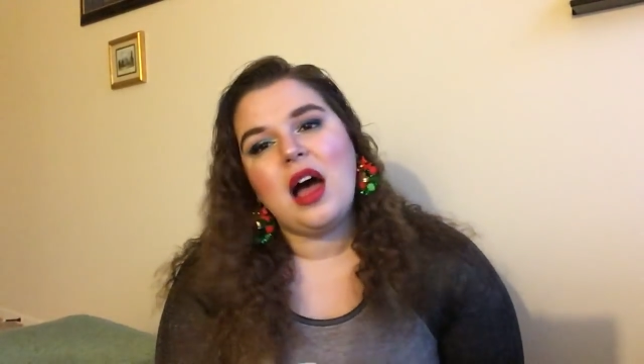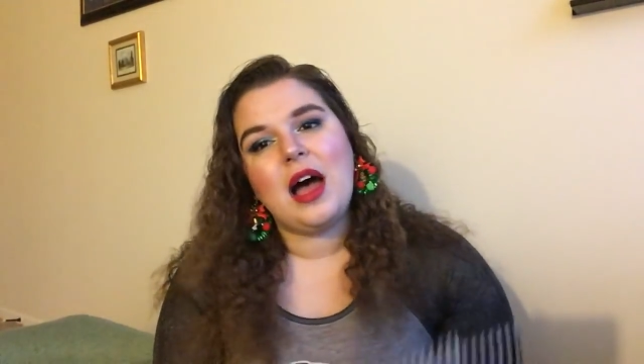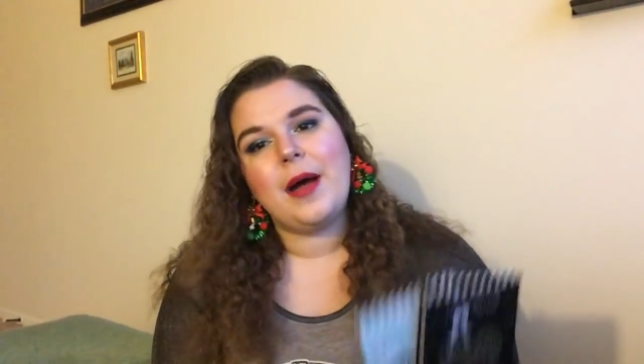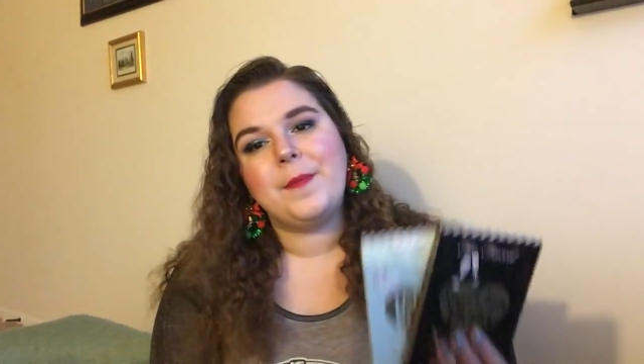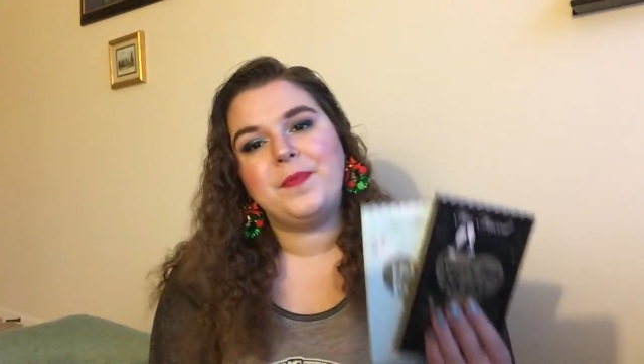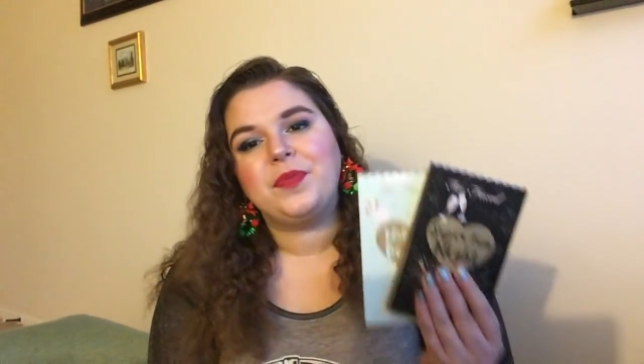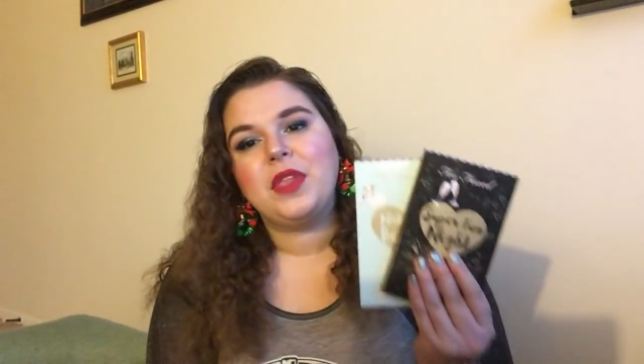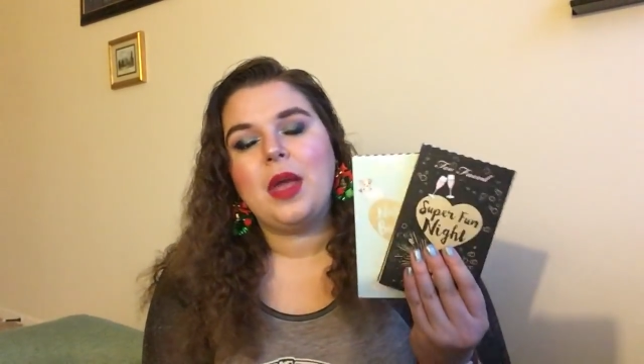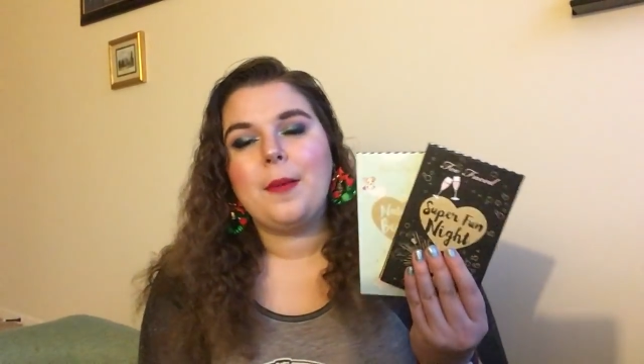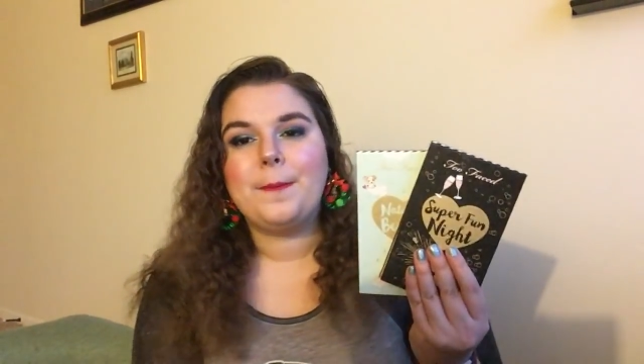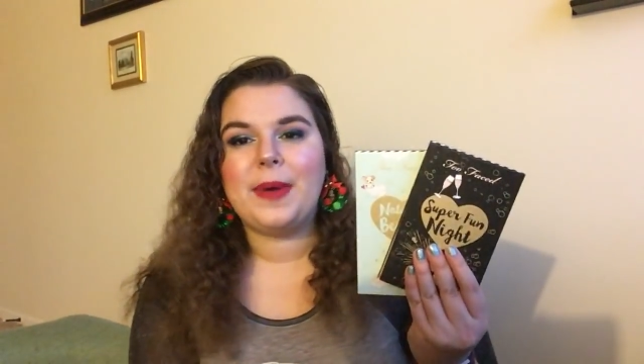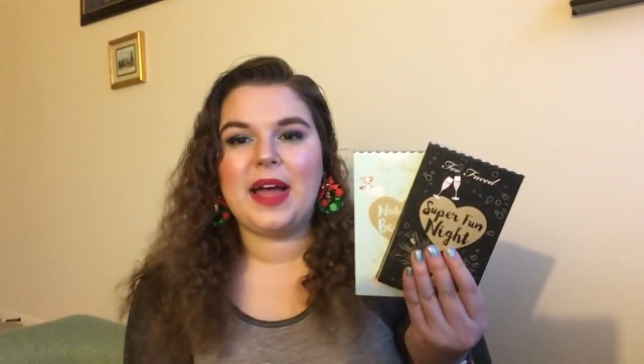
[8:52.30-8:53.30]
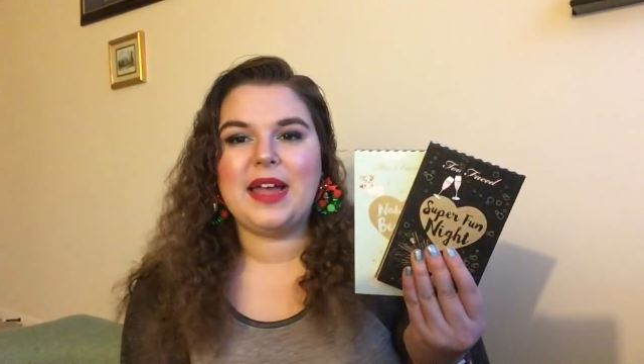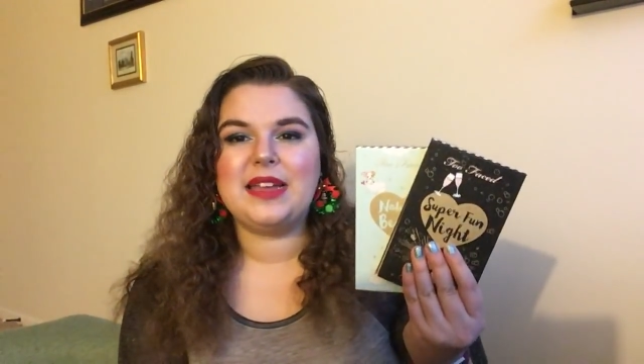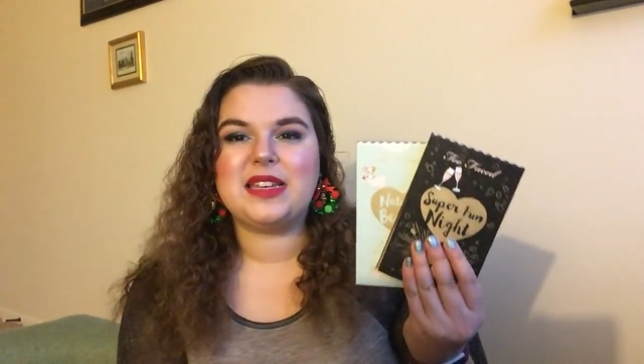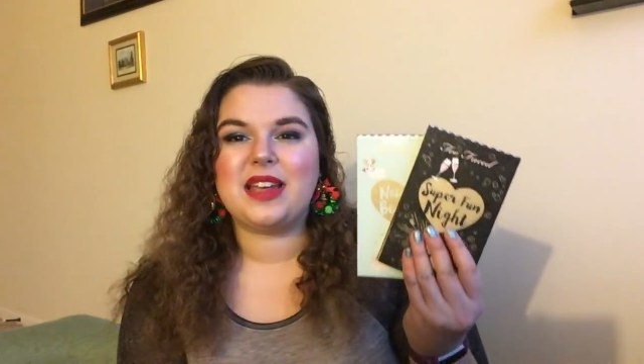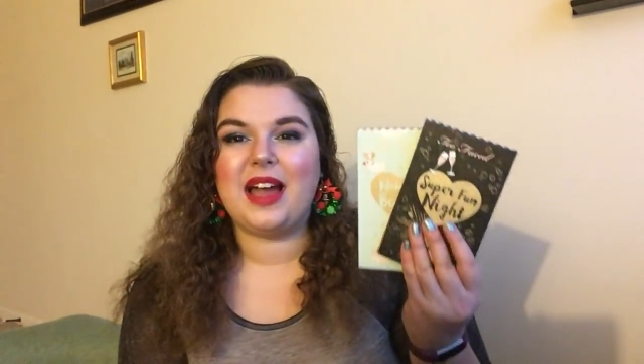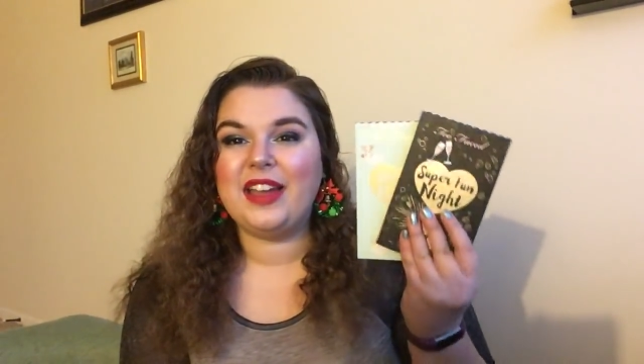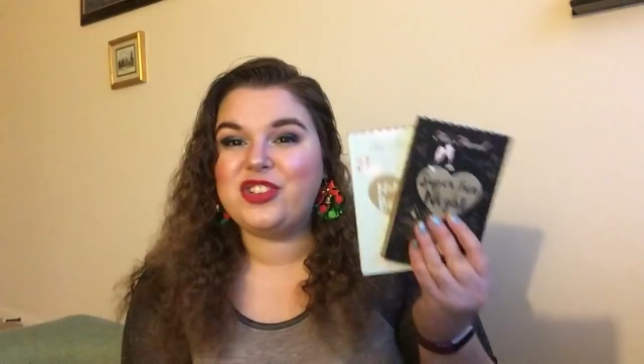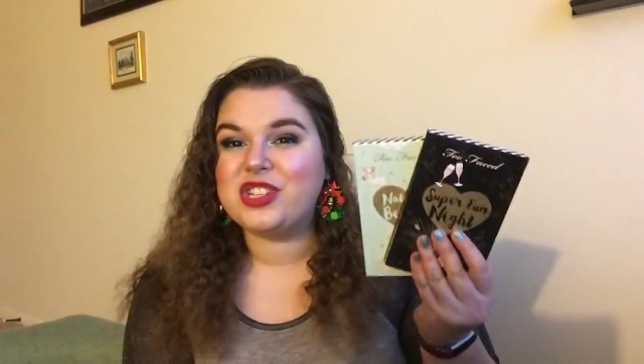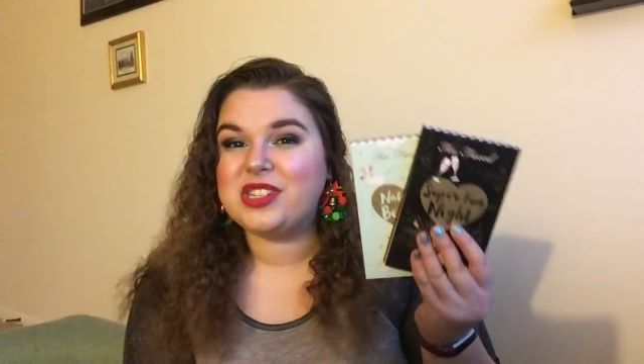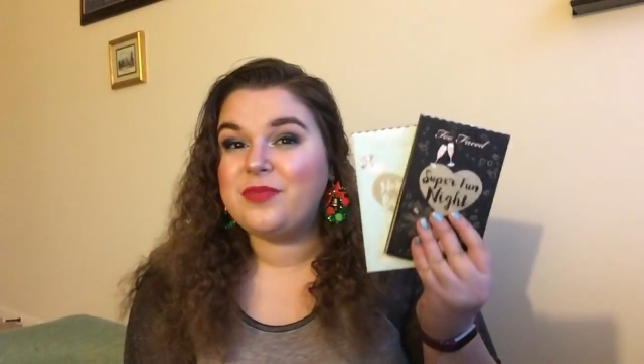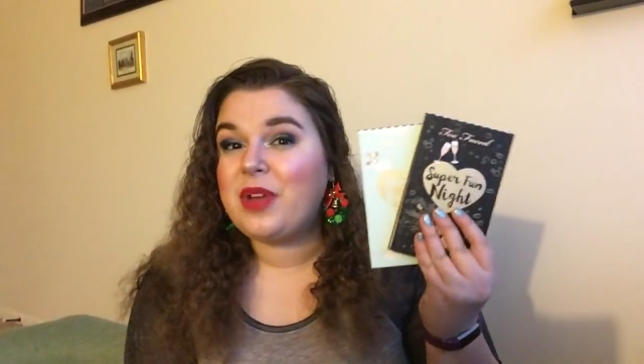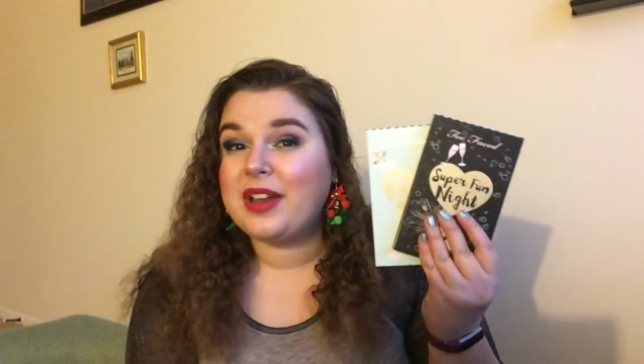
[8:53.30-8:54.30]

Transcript: But I just am